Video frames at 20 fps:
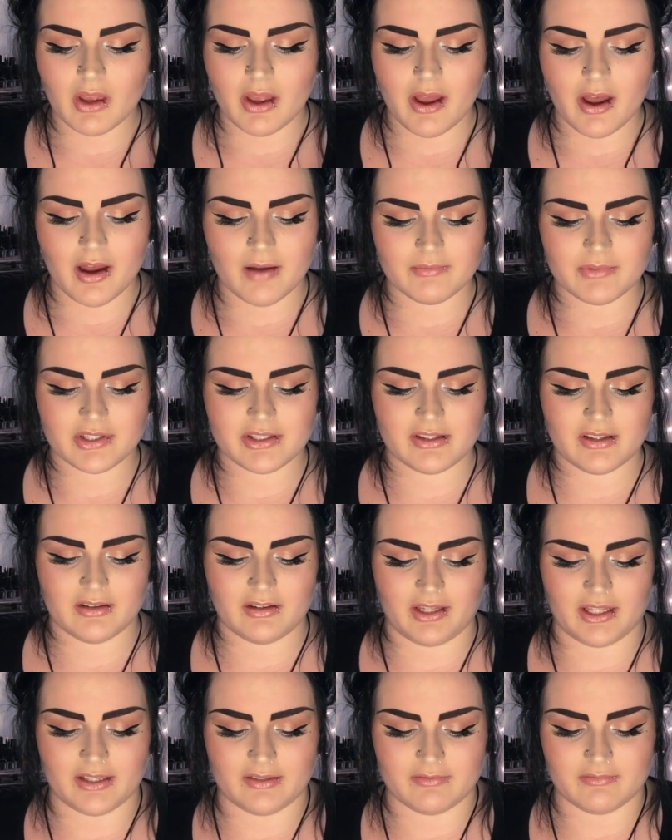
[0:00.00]
um, just
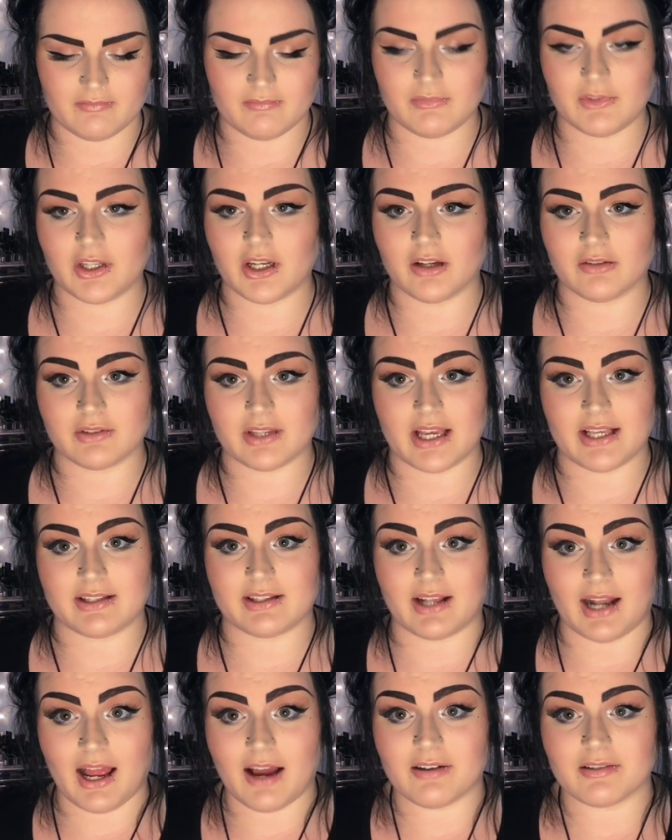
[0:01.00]
to like, you know,
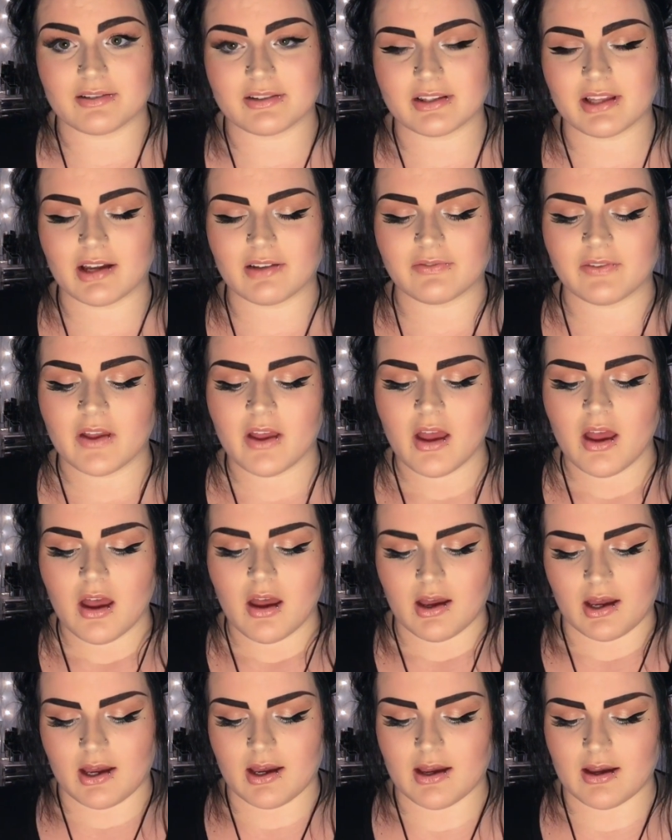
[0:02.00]
test it out and stuff.
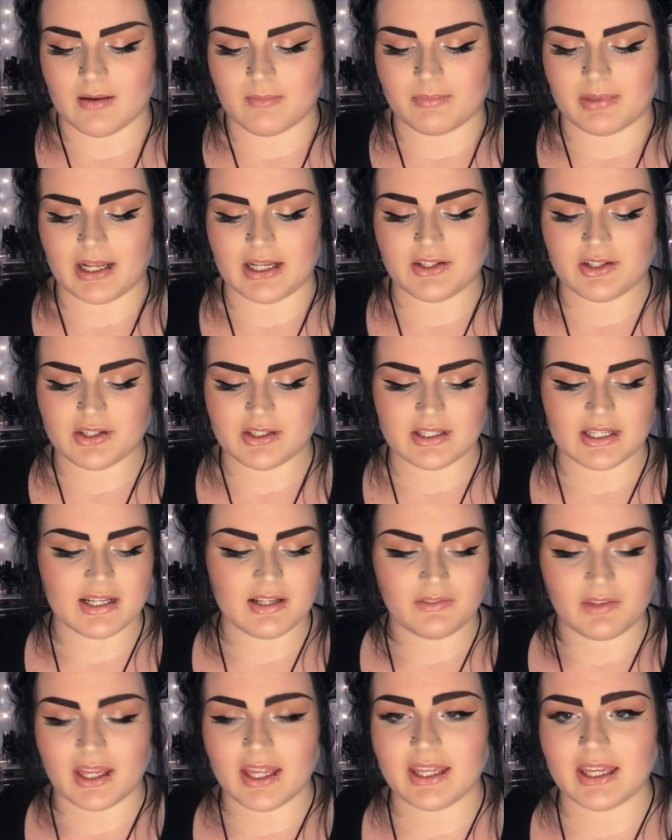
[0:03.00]
Um, but I just
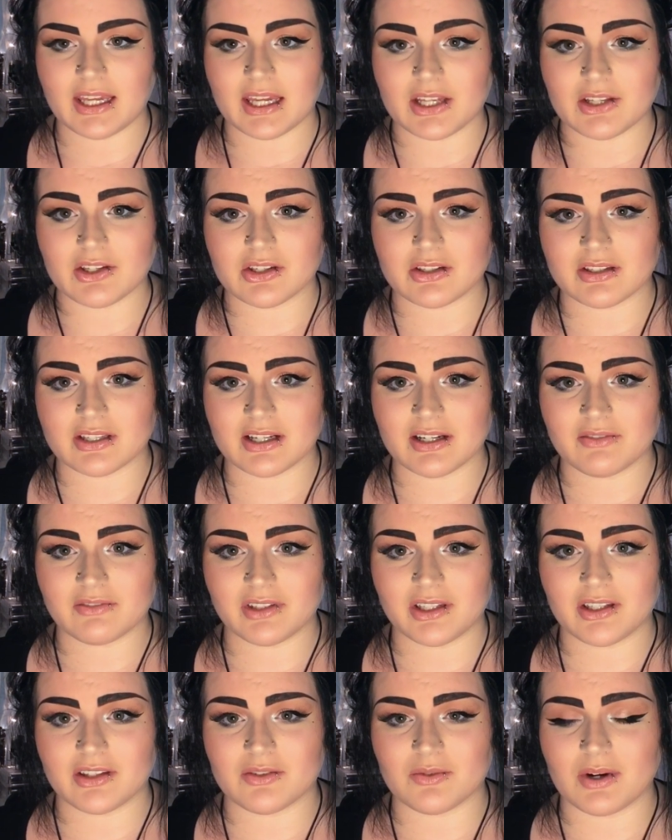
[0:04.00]
didn't like it. It just didn't
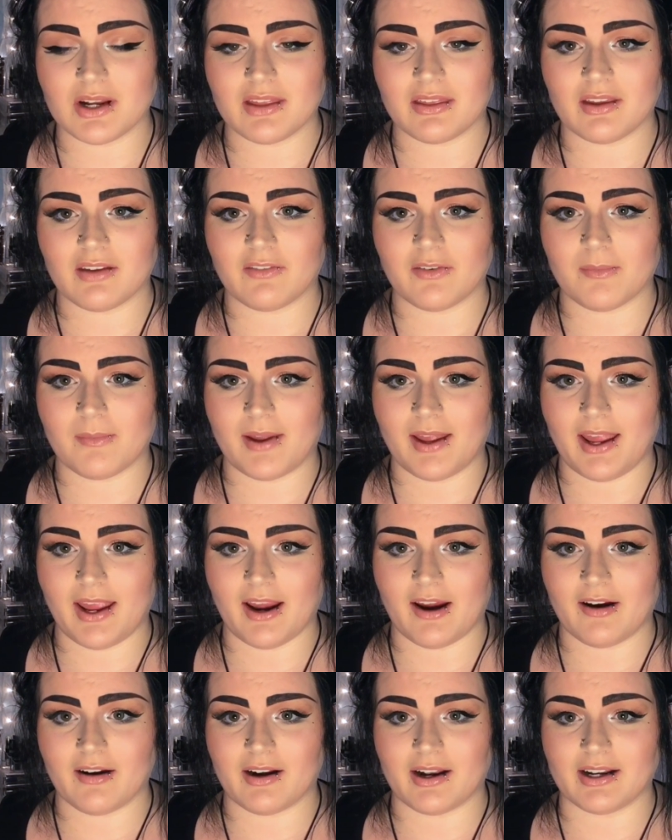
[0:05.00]
really do anything for my
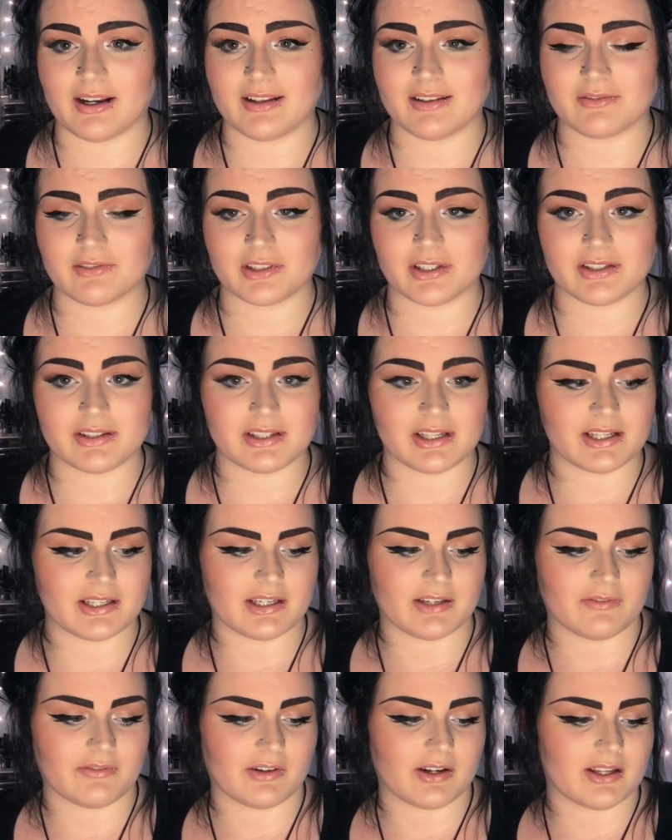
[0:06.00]
hair and I didn't really see a
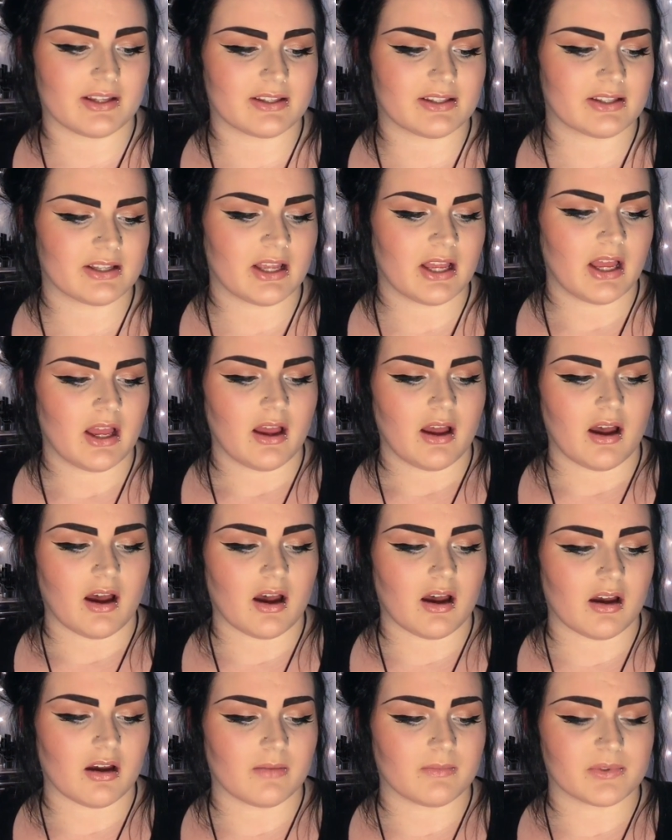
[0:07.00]
difference.
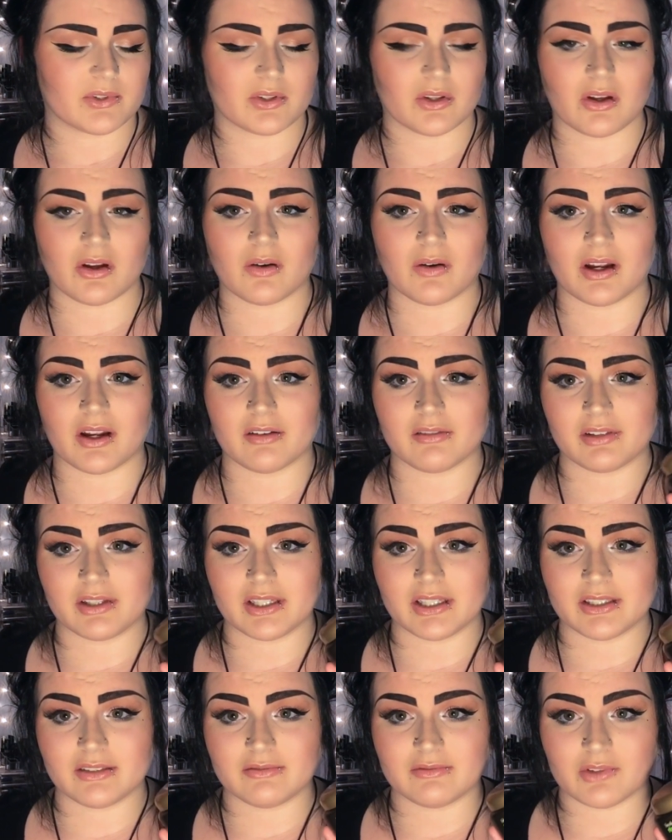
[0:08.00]
Um, so I
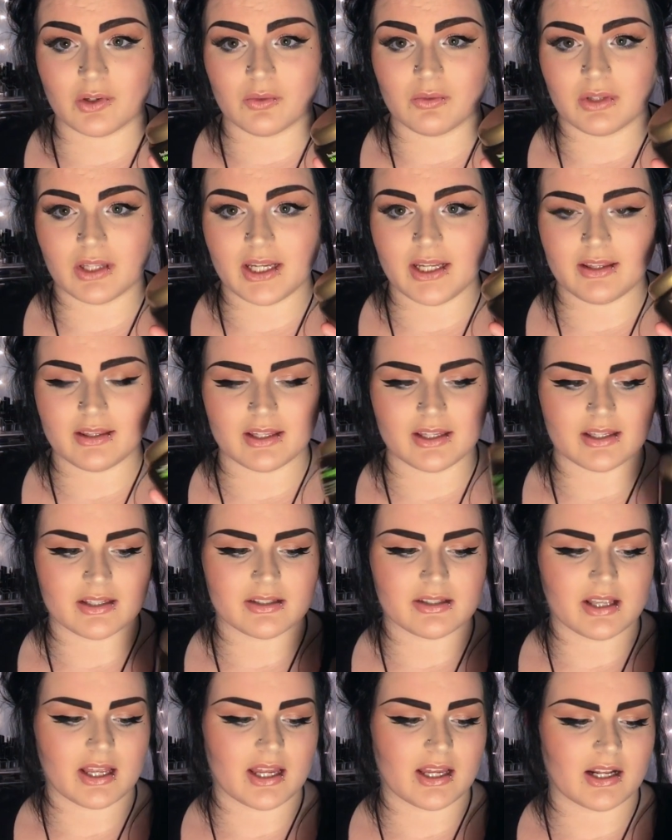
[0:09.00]
really don't like
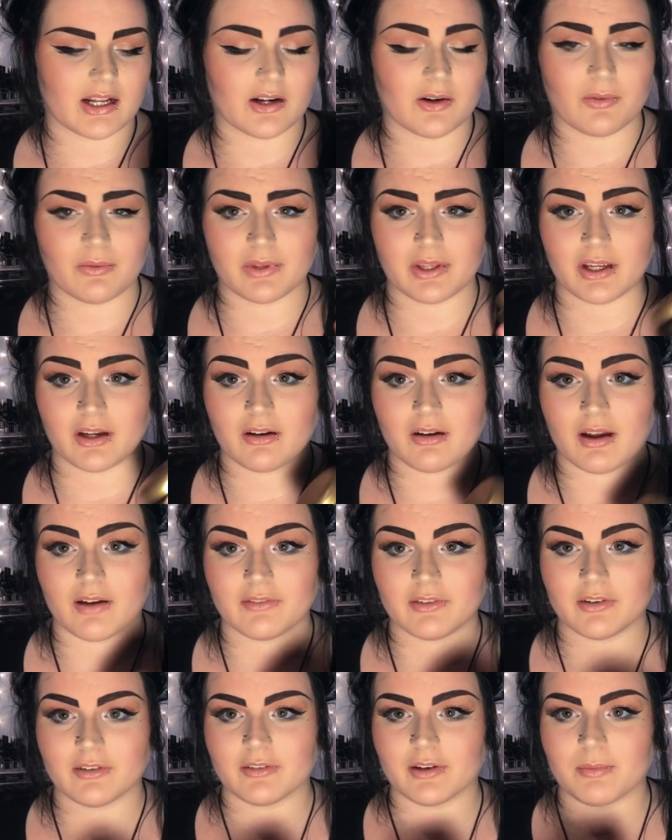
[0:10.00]
this and I don't think I'll
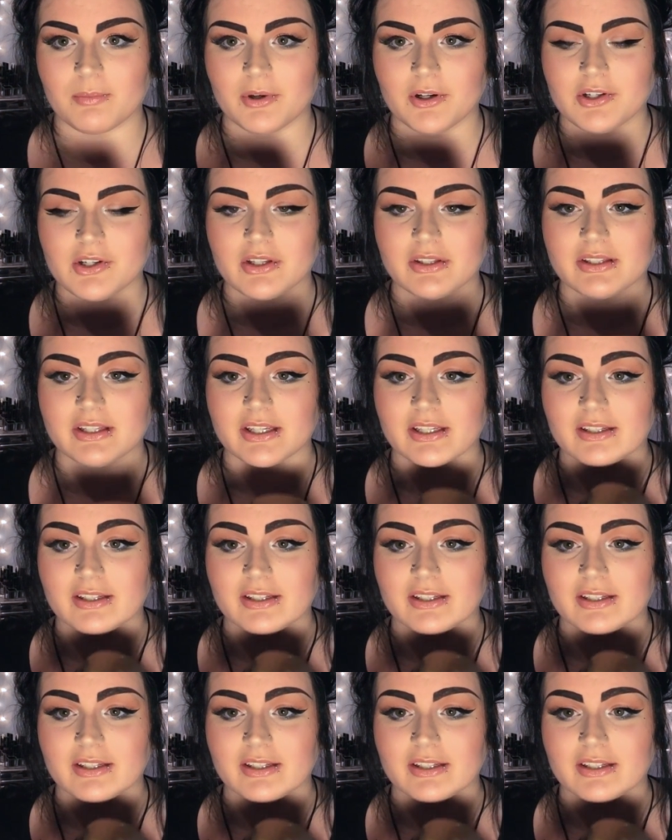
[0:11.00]
ever repurchase